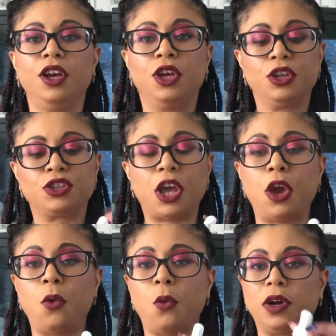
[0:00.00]

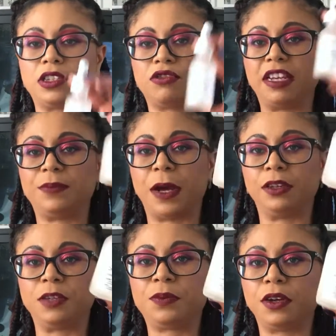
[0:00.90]
So what's great about
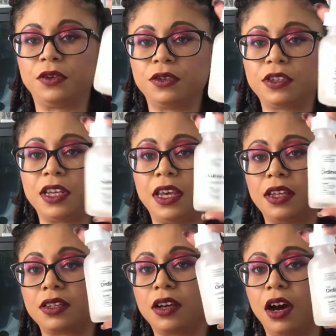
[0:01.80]
this product, it's
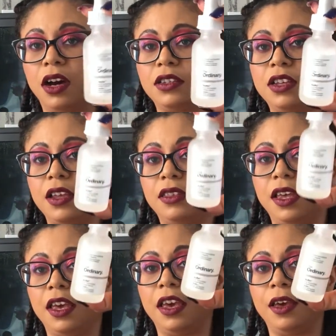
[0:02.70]
got
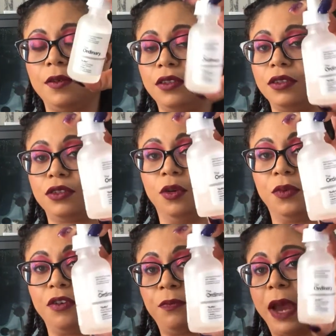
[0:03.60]
the number
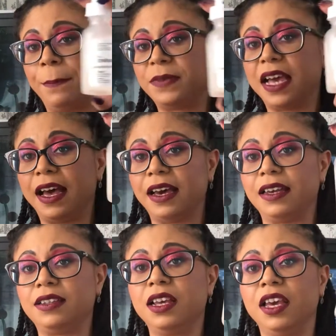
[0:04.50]
of
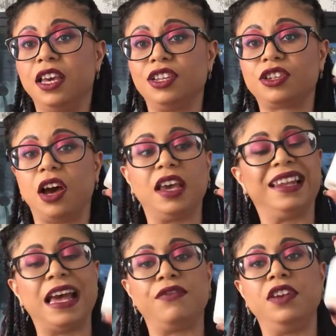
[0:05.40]
peptides, it's got
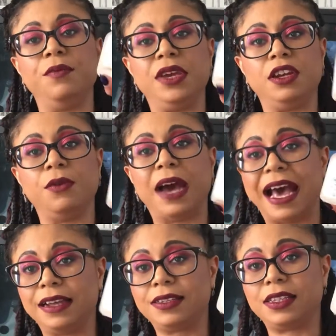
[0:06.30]
11 amino
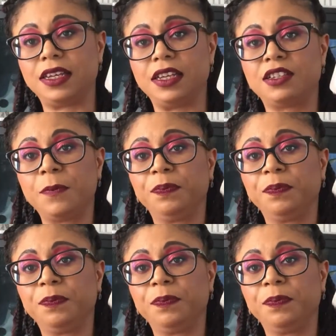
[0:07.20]
acids,